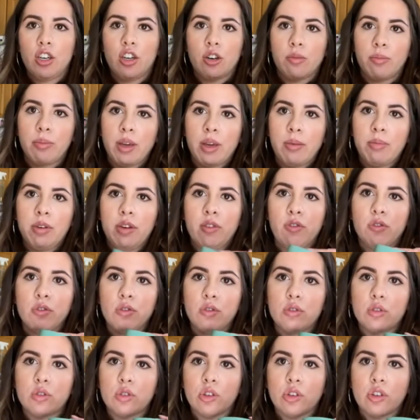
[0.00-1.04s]
your baby
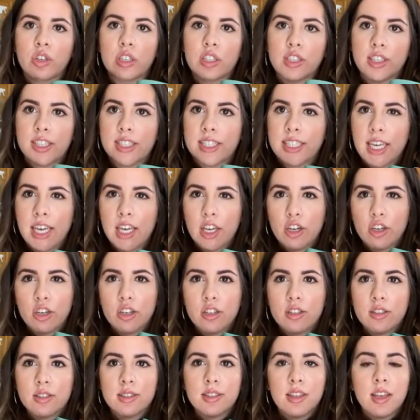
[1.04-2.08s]
food storage
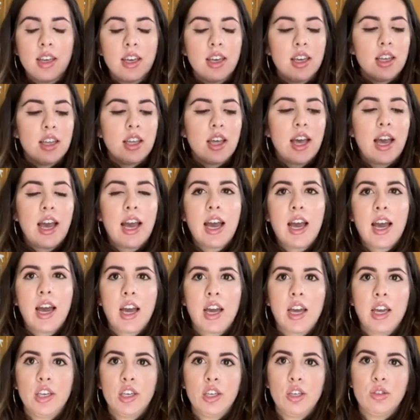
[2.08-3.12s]
containers.
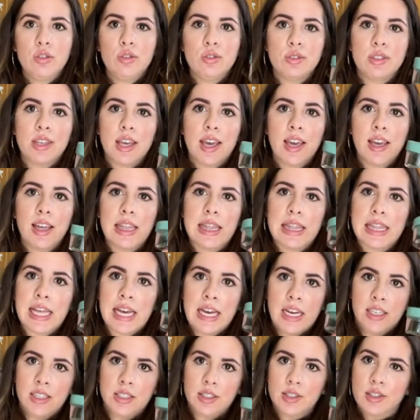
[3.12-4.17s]
I use a
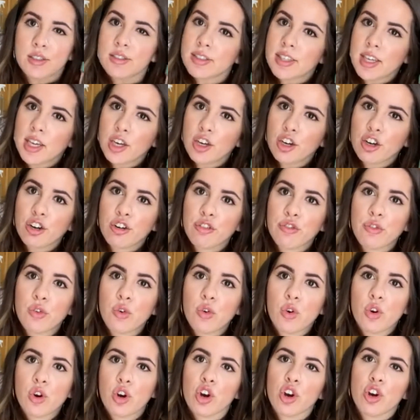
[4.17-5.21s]
glass container
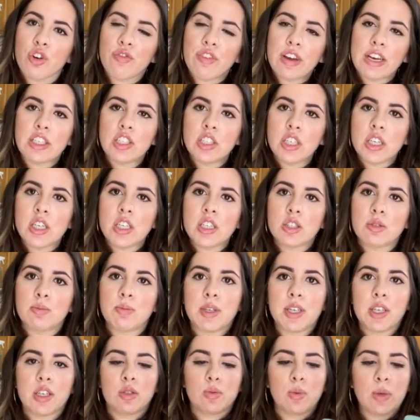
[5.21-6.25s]
for her veggies
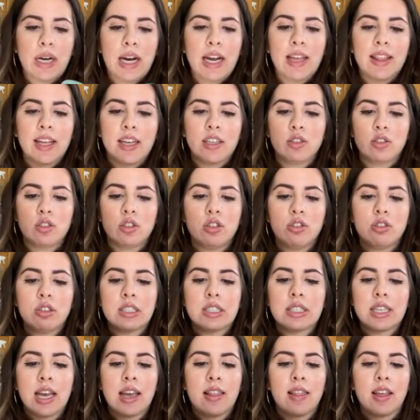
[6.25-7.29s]
because what I like to do
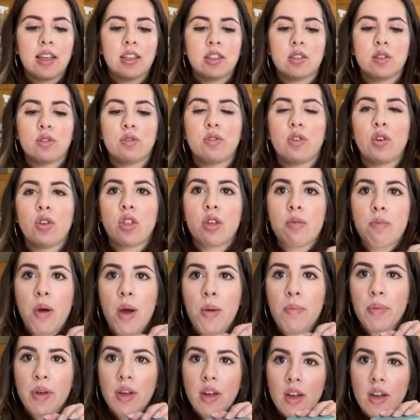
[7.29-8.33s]
is I like to fill them
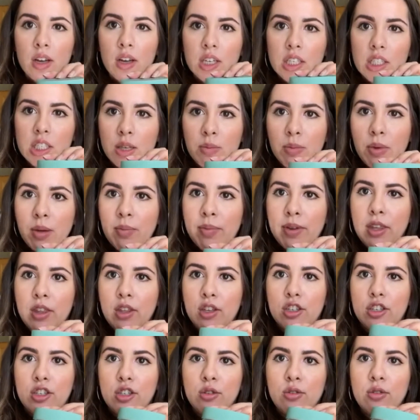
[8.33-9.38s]
up to maybe
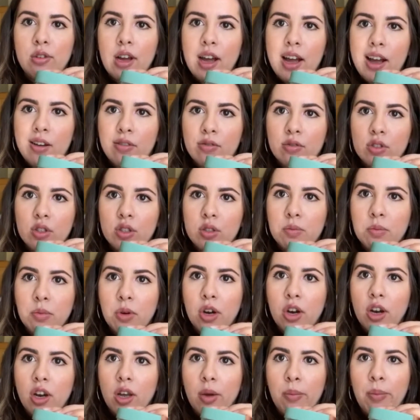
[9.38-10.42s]
the two ounce
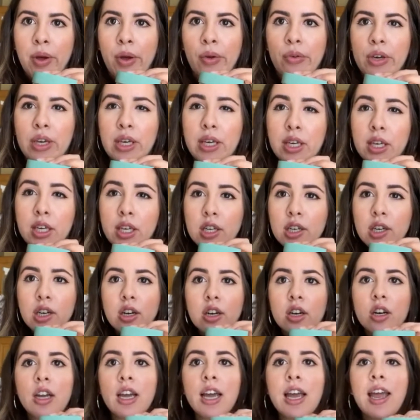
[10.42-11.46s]
mark about
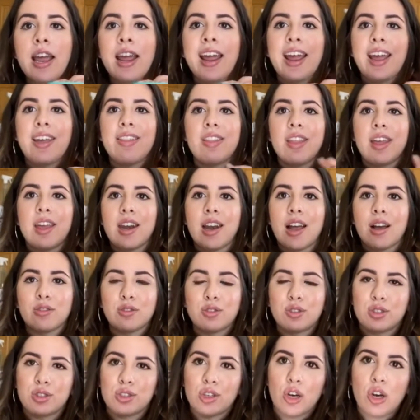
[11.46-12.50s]
here. And then I'll
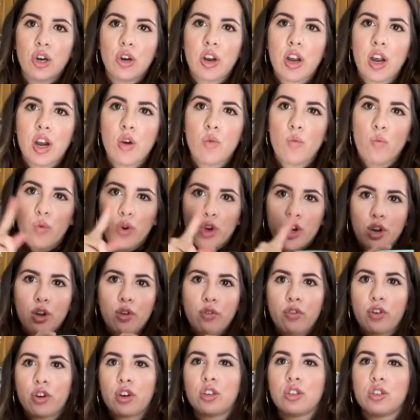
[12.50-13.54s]
stir in one
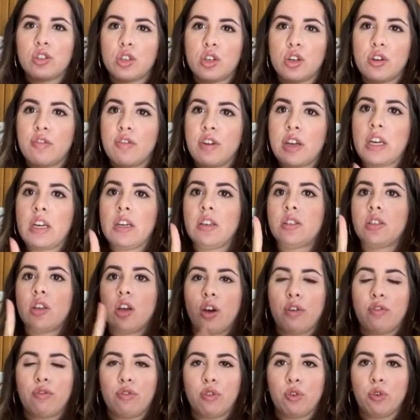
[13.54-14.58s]
of her servings
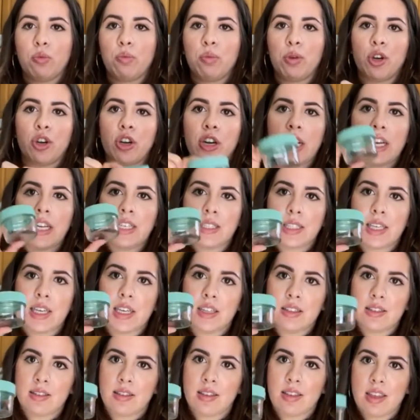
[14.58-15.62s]
of fruit purees
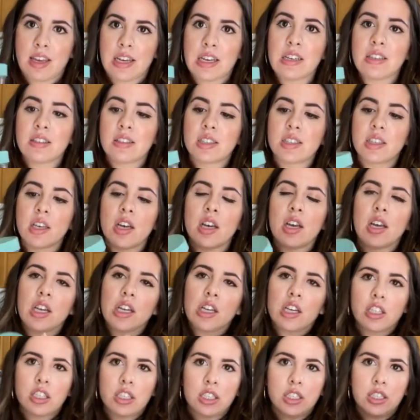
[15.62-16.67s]
into this
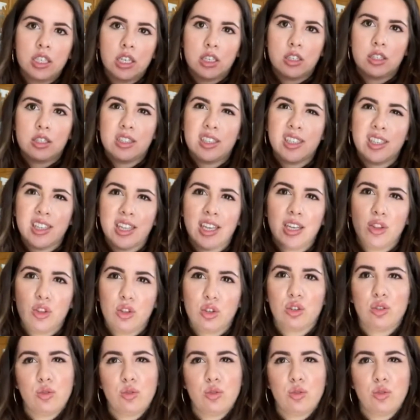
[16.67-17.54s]
because she tends to like the